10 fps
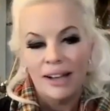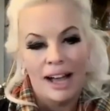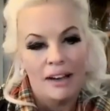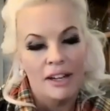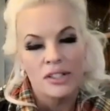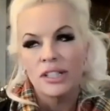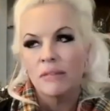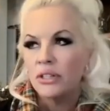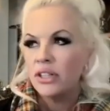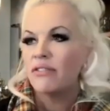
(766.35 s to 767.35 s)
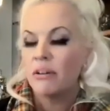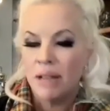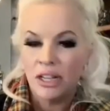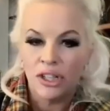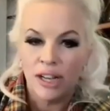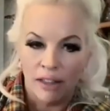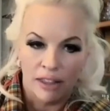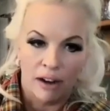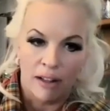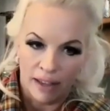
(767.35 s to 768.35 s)
how there's so much information out
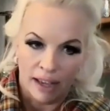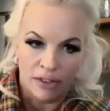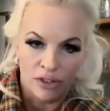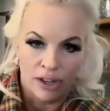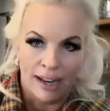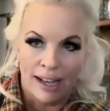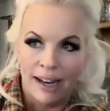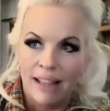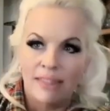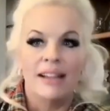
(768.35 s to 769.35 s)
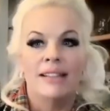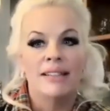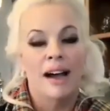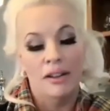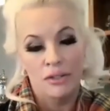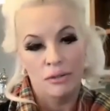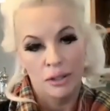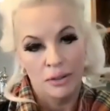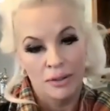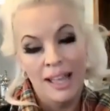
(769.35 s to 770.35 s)
there on the internet that is not
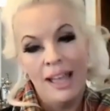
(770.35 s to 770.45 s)
true.